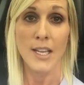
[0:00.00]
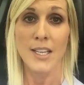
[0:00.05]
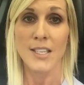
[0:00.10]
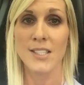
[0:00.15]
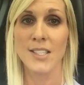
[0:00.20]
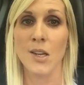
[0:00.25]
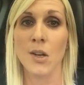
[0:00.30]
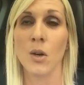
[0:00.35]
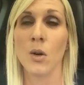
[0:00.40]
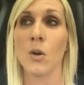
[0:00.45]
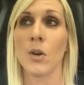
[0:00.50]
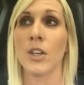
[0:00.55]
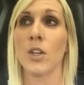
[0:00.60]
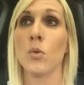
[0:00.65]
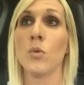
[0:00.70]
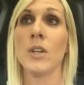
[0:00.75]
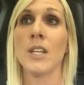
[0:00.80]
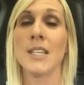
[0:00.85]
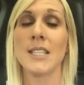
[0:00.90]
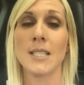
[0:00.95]
So
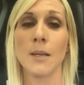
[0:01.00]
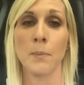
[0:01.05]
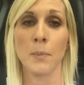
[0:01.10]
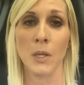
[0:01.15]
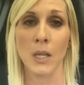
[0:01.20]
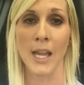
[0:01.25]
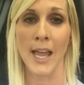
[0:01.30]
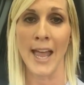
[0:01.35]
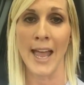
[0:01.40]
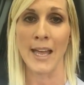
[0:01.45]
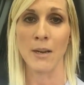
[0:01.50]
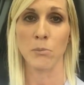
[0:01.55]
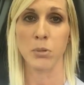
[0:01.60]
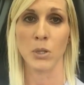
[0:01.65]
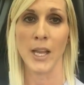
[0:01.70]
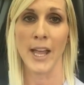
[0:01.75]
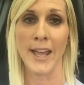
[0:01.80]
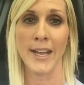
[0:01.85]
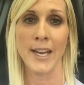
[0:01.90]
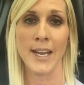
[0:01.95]
you need to plan
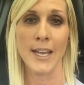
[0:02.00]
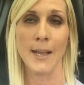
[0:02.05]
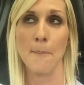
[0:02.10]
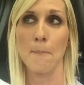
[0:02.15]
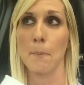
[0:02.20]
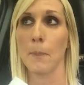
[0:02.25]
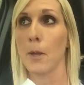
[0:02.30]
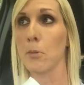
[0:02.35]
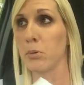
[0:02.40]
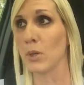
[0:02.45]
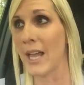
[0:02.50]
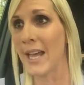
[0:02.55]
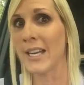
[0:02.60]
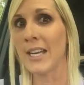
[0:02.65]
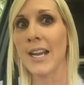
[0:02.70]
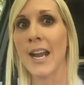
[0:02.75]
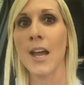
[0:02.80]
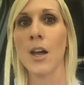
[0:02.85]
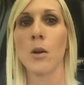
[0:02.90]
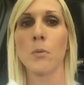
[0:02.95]

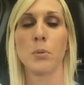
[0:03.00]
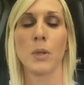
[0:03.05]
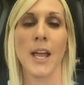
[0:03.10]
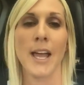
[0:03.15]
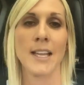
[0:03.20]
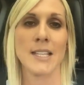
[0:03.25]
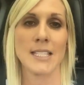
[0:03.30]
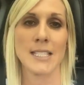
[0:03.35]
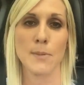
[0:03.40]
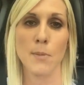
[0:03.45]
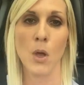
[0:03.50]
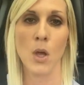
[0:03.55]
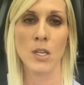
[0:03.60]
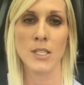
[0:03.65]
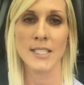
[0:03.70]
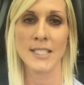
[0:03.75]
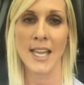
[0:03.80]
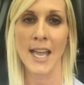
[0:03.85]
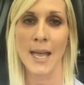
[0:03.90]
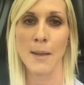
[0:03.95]
it out, plan small
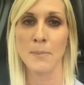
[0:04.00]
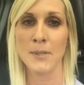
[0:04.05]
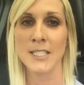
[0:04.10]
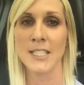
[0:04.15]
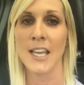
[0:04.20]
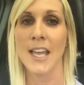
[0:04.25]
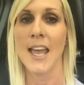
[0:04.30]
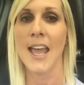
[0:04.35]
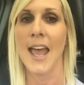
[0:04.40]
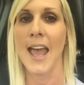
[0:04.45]
steps,